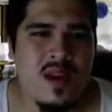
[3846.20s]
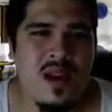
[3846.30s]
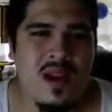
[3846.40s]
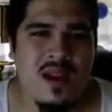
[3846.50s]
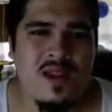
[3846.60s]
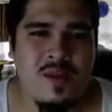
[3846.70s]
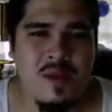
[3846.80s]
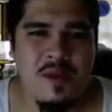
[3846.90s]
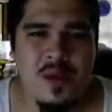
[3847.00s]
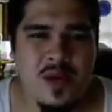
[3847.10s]
And then
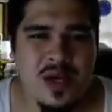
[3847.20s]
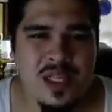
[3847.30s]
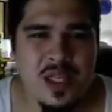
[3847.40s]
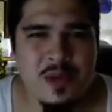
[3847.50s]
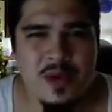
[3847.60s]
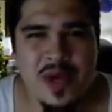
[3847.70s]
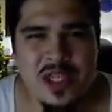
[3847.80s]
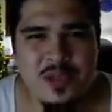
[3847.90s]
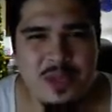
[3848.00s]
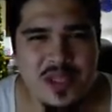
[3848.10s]
maybe you want to keep your
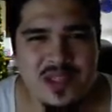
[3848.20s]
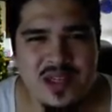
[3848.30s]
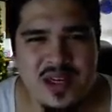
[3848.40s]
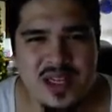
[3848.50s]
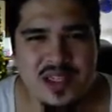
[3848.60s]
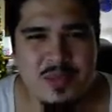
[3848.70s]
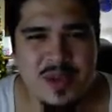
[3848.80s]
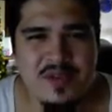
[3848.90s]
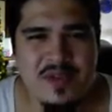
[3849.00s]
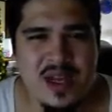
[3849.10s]
recipes in a nice big
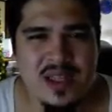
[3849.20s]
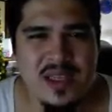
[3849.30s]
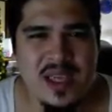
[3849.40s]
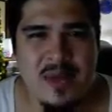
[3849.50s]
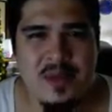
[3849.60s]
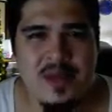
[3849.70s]
filing cabinet.